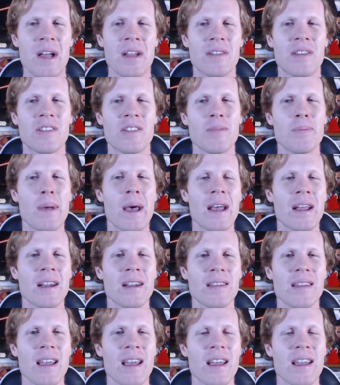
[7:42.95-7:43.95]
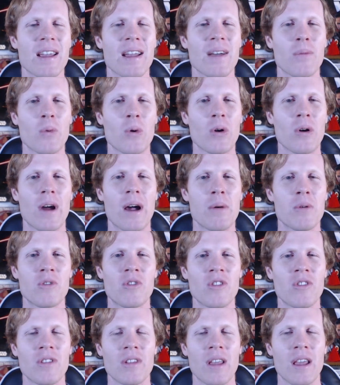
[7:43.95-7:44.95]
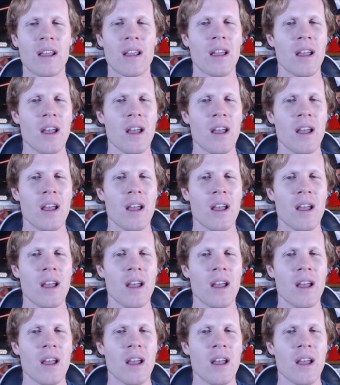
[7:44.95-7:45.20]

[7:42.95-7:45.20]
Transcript: This is back in the day where I would just like